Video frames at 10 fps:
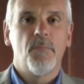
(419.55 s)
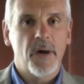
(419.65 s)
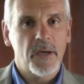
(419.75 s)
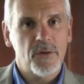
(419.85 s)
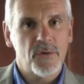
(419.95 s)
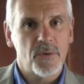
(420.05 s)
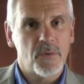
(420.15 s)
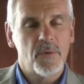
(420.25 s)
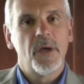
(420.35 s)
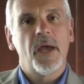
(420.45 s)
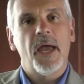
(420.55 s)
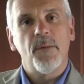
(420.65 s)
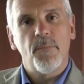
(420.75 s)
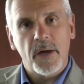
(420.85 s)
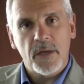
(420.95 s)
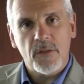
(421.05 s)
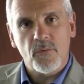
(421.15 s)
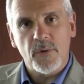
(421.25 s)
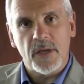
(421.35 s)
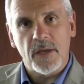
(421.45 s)
bucket 2, and bucket
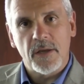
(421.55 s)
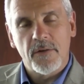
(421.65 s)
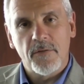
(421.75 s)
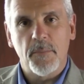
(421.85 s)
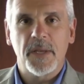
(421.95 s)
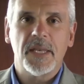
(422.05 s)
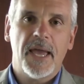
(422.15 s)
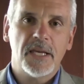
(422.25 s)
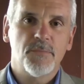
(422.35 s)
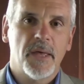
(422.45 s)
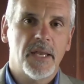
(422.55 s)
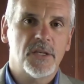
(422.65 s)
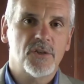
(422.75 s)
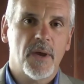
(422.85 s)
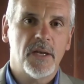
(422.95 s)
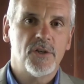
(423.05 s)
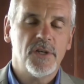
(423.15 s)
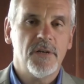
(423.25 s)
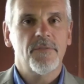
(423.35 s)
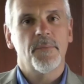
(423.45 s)
3 from a tax planning strategy,